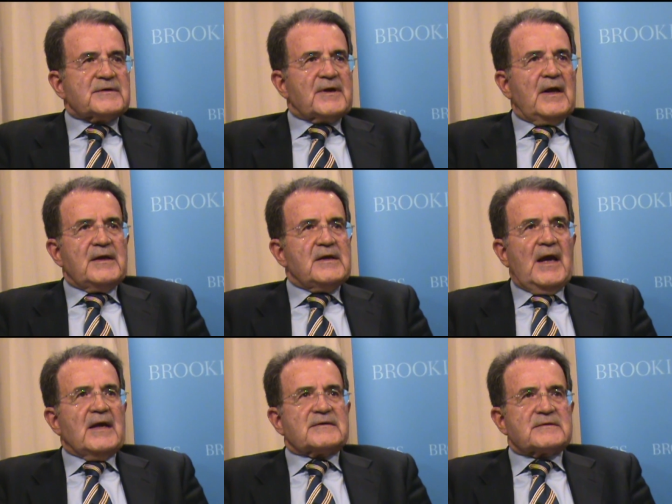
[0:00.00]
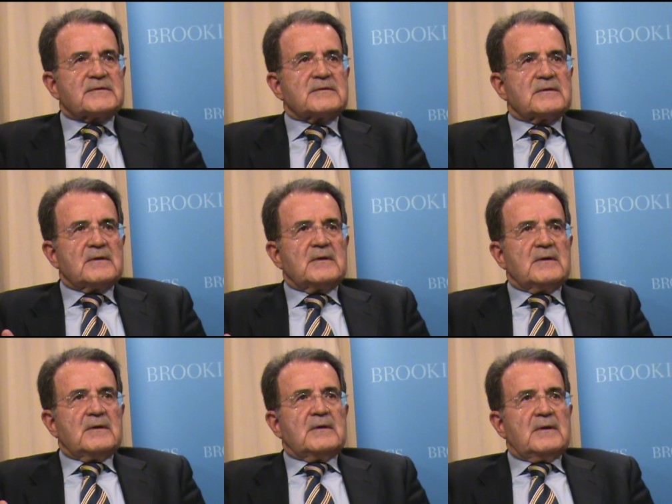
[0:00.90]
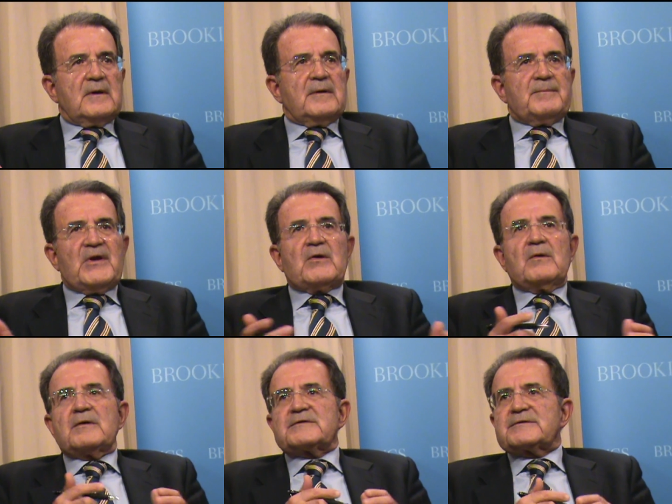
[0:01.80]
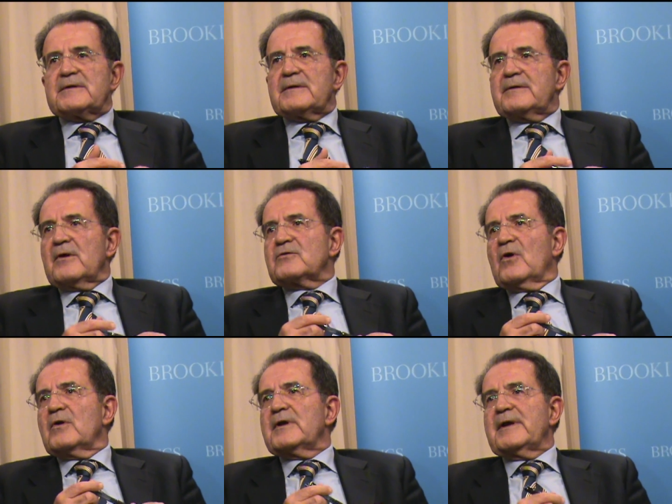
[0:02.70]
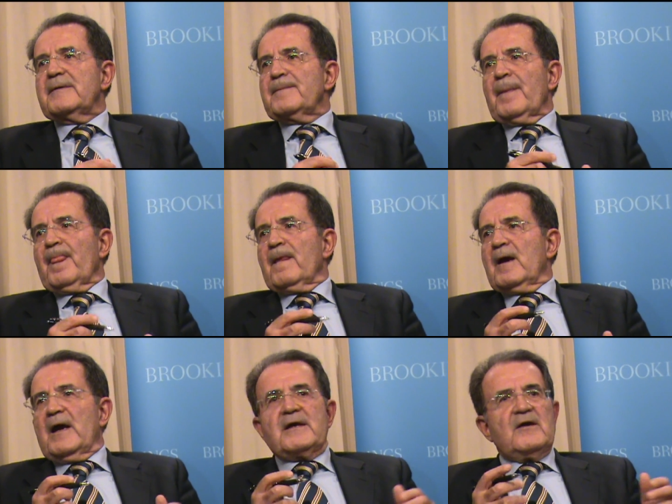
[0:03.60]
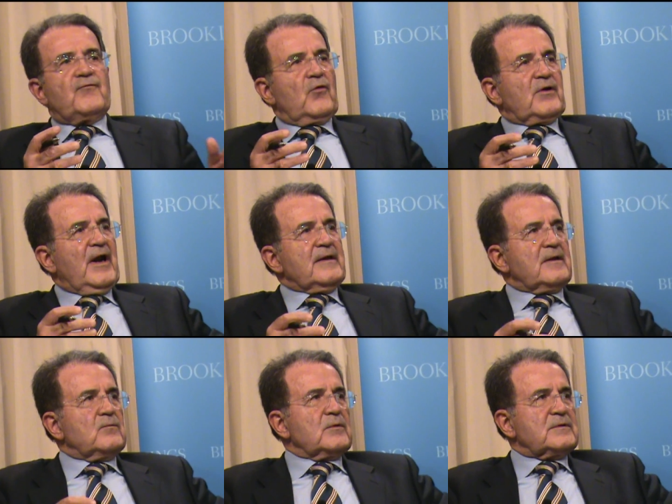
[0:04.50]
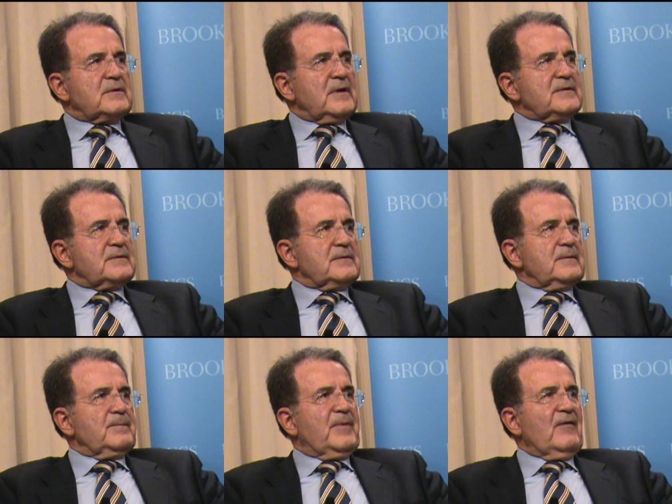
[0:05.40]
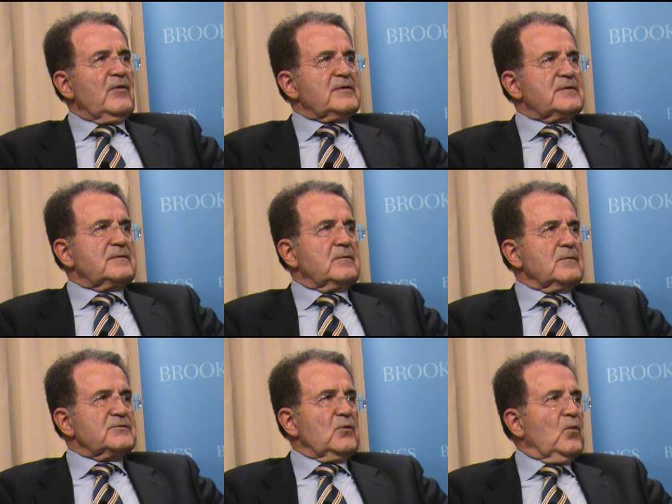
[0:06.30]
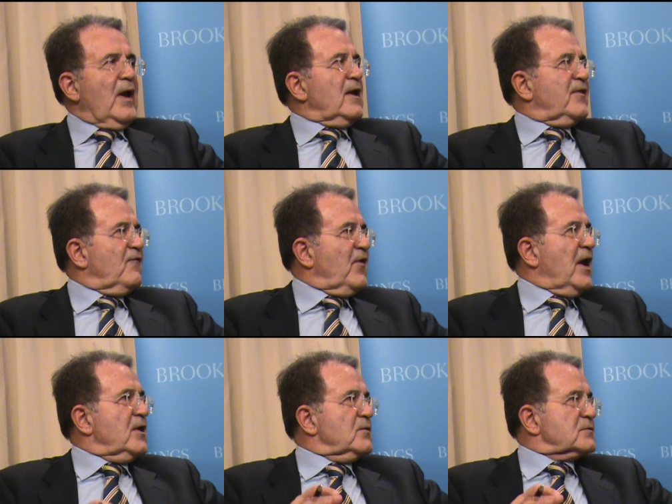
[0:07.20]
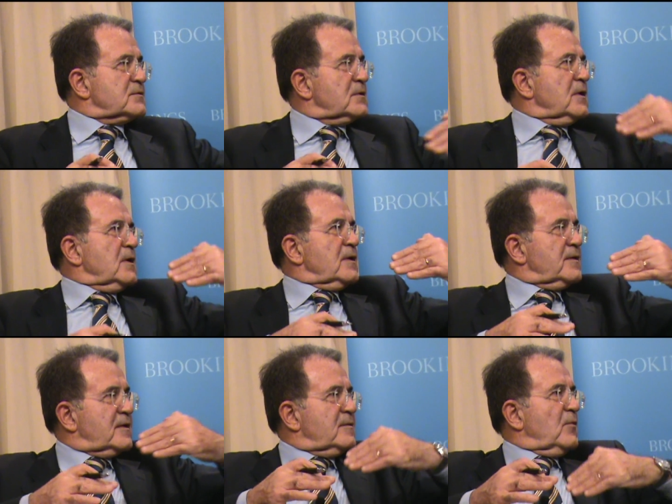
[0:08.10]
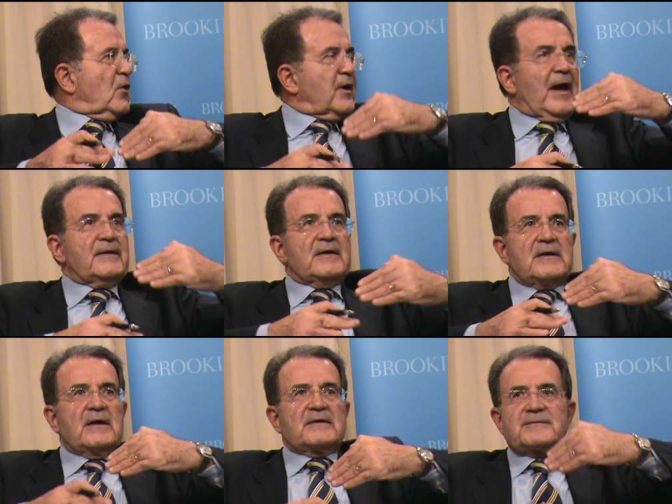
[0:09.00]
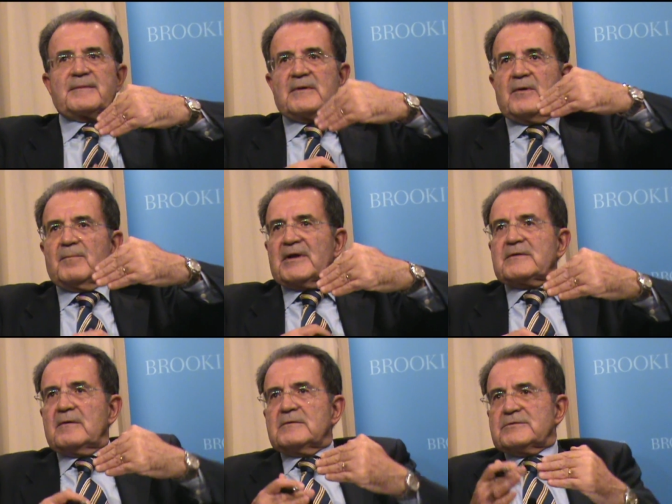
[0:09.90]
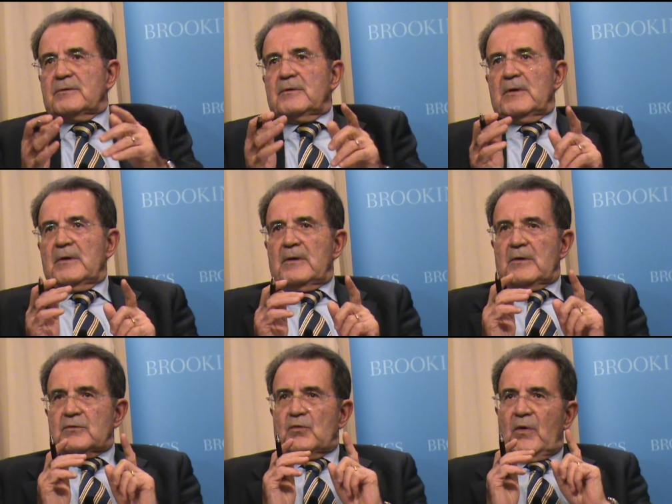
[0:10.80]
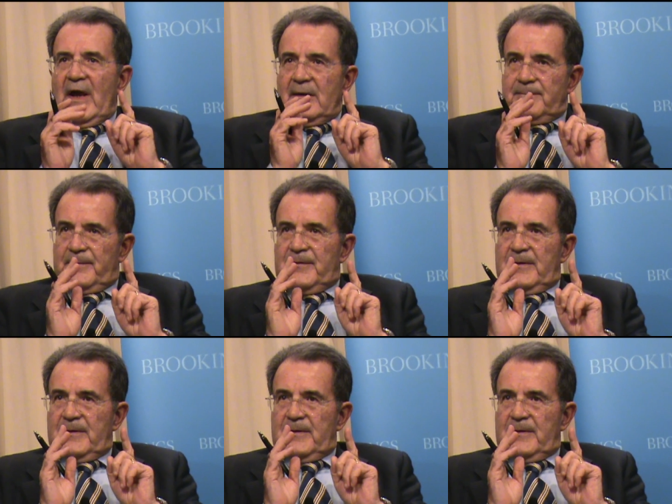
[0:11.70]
is really yes. Because not only I give for granted what Powers told so well, the values, the democratic, you know, but also to help